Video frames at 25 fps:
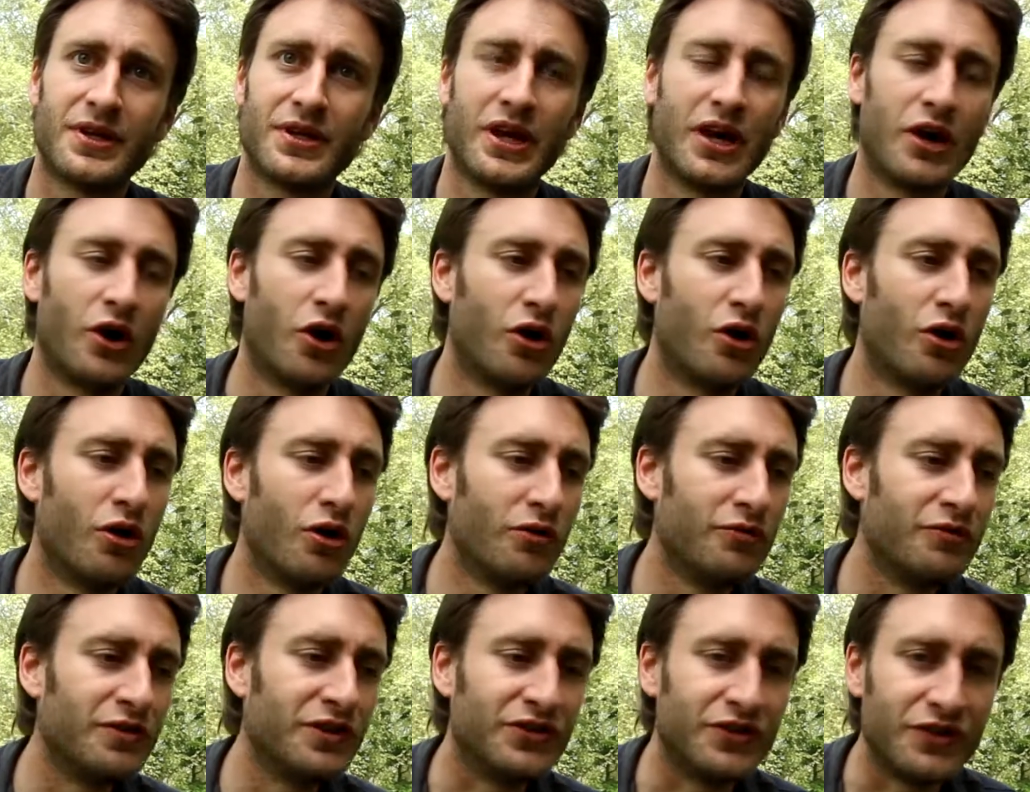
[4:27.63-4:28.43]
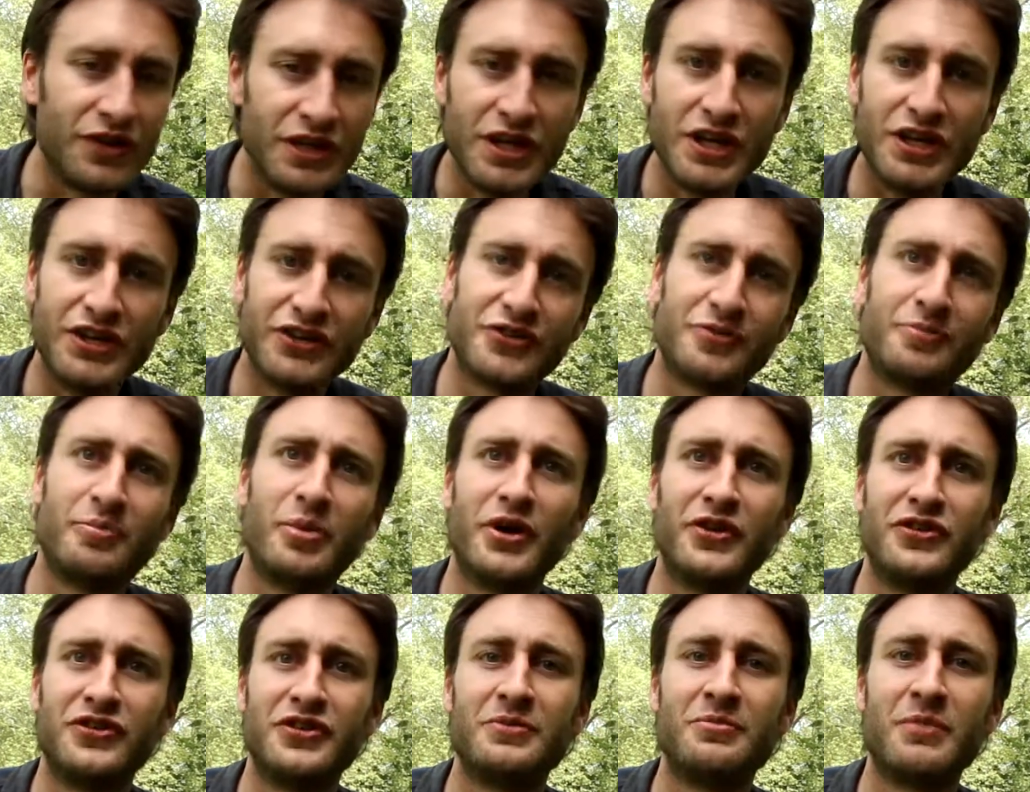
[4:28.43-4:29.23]
all these needs
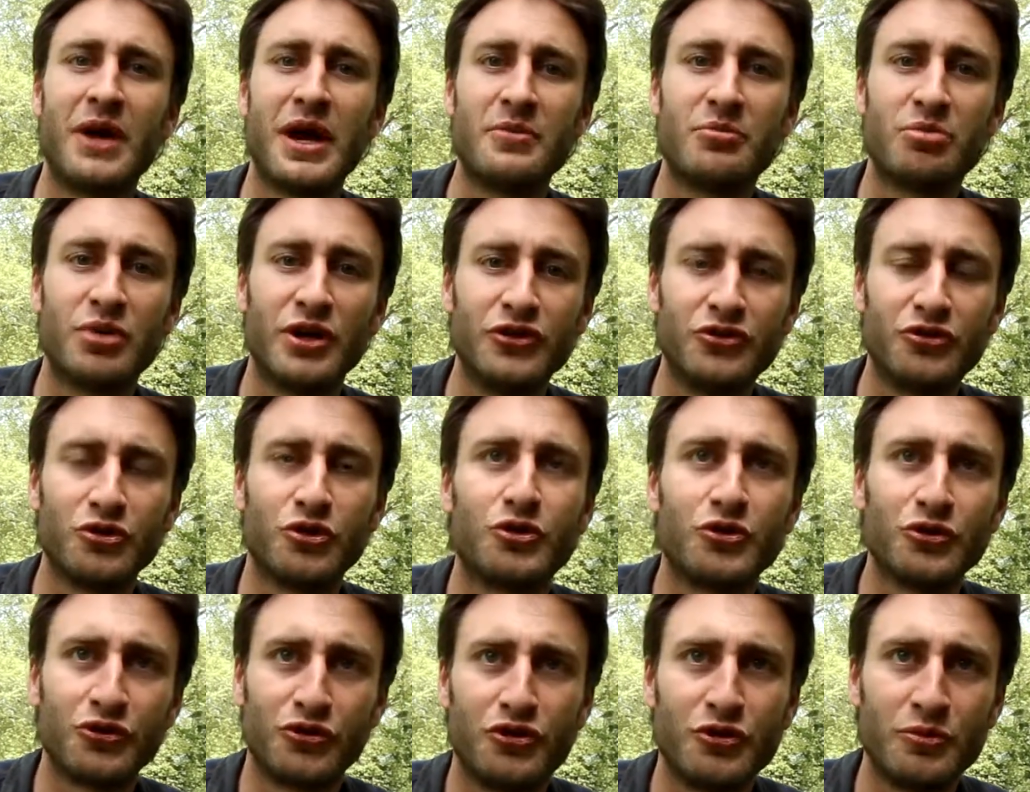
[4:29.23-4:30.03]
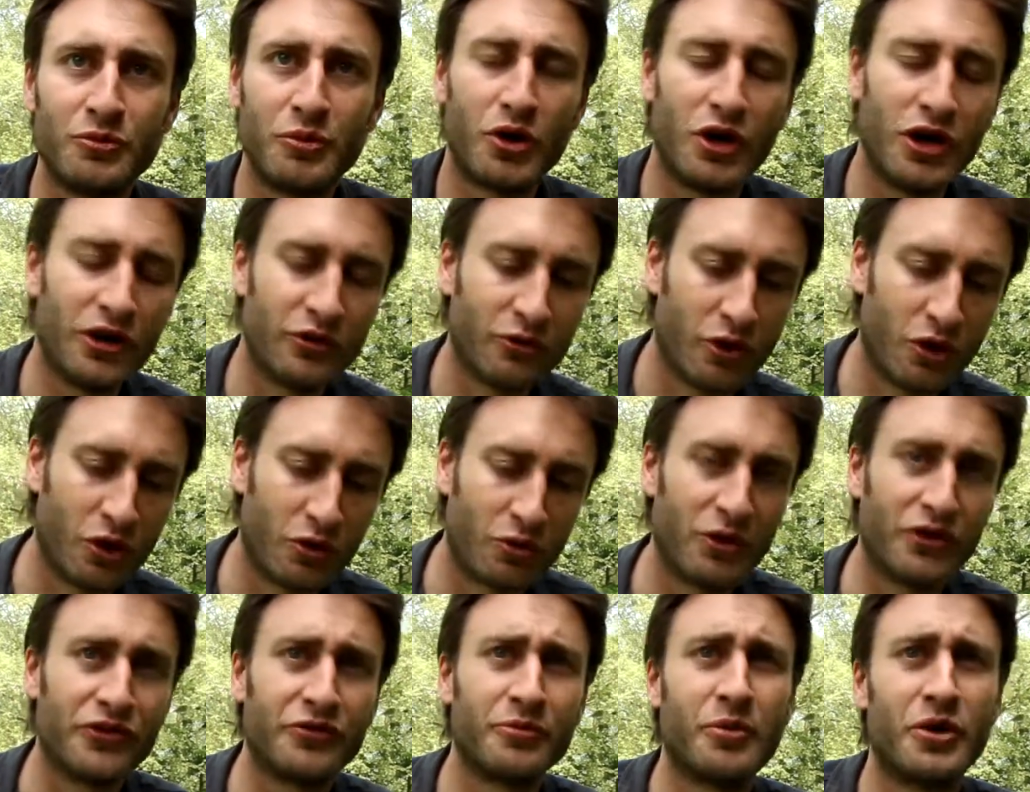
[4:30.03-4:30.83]
put in my brain to consume
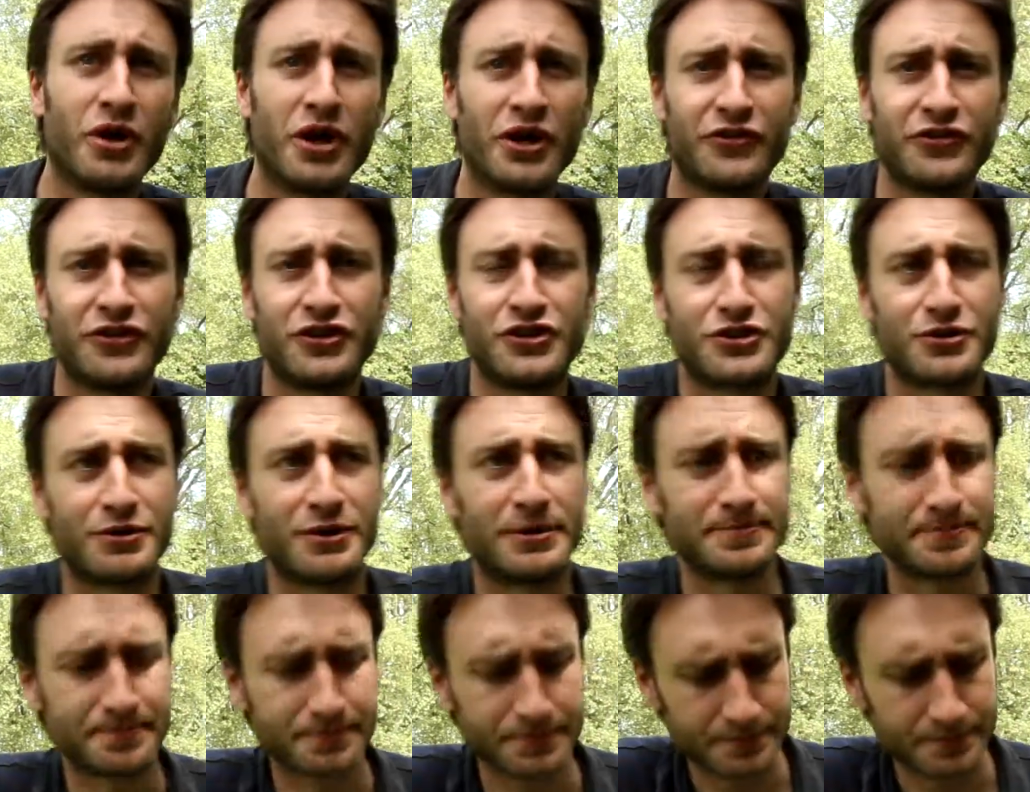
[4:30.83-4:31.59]
always more, etc.